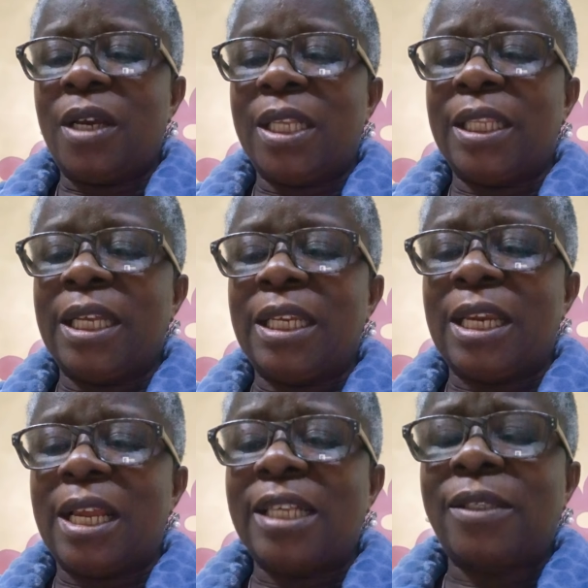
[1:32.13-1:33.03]
And then the
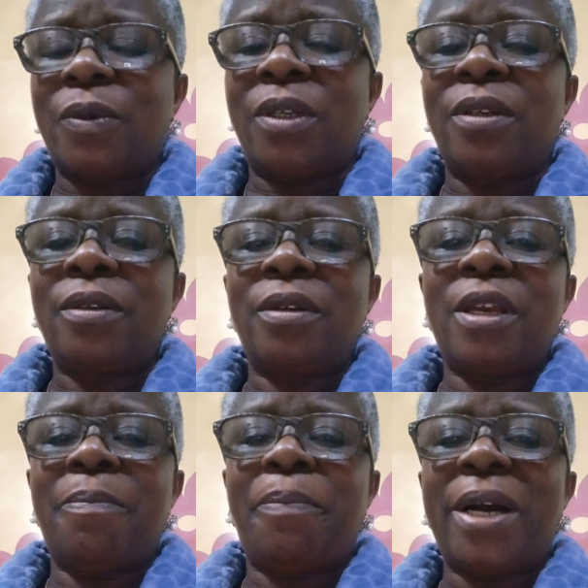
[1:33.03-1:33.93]
last one,
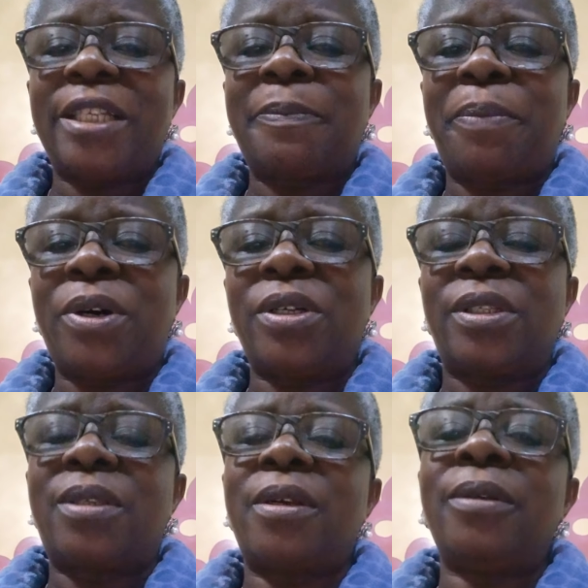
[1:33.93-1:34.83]
a
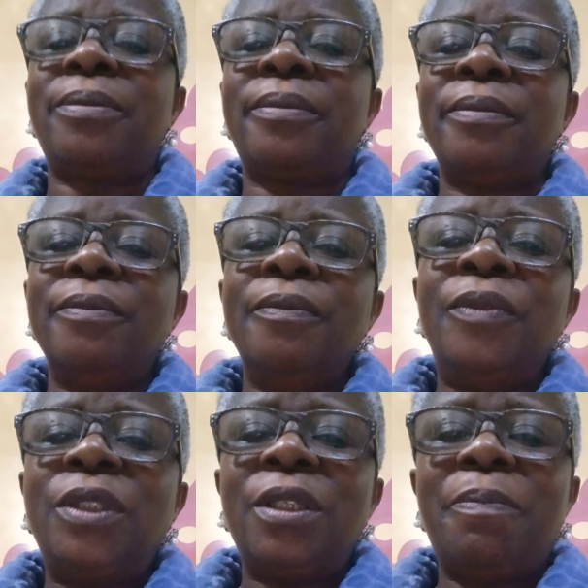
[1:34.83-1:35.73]
passport.
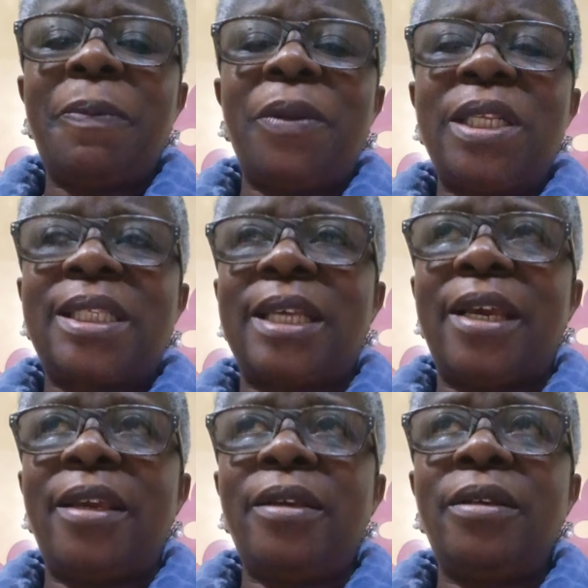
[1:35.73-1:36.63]
People
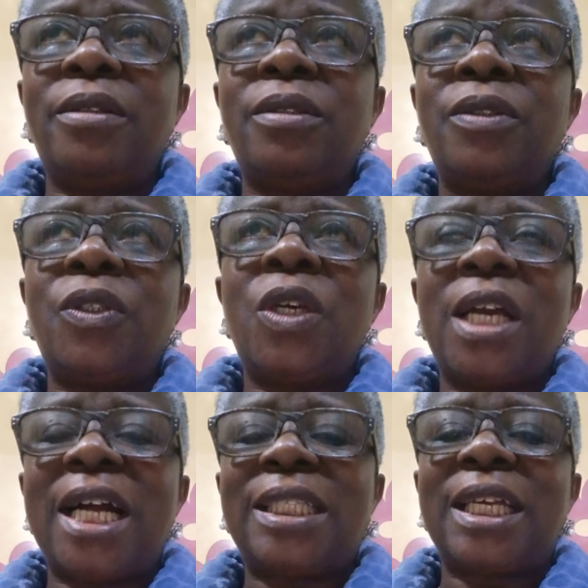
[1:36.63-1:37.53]
say
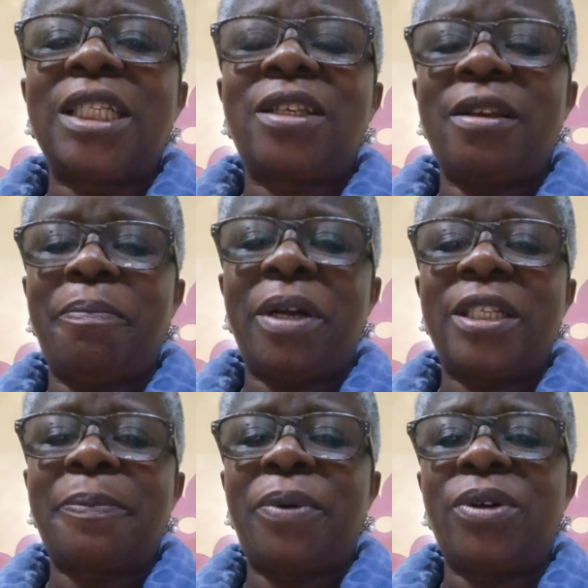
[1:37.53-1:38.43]
attach a
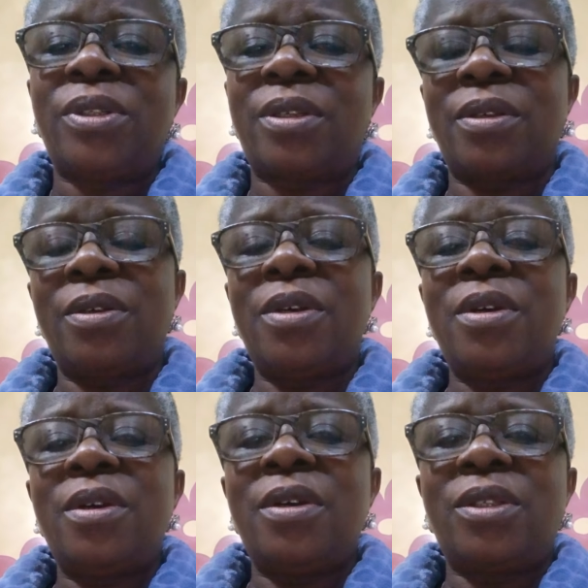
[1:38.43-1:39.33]
passport
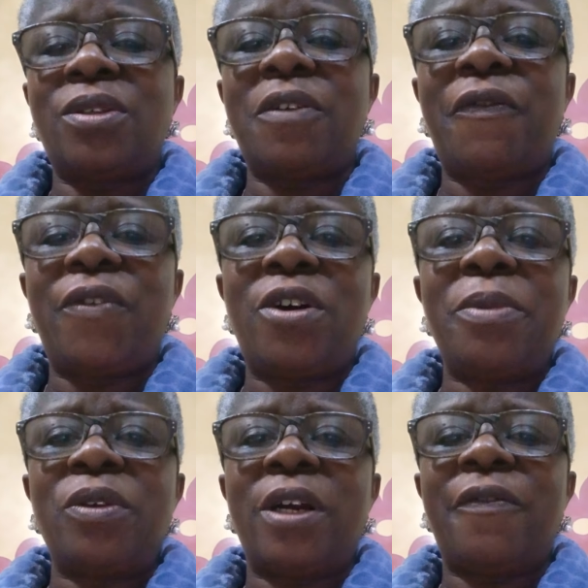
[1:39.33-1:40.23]
to the form
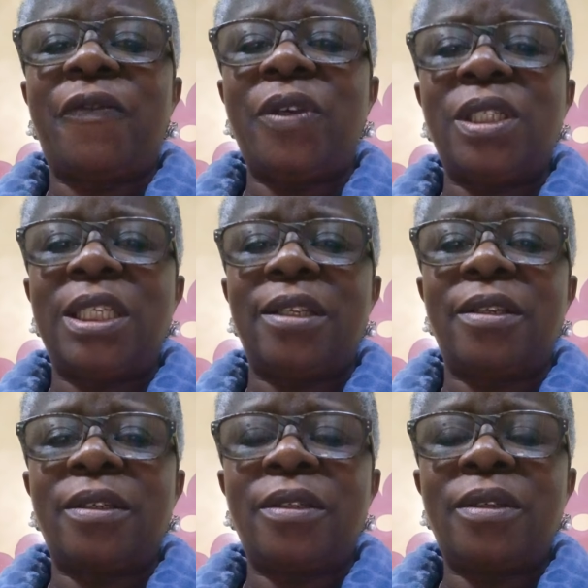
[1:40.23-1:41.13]
you have filled in.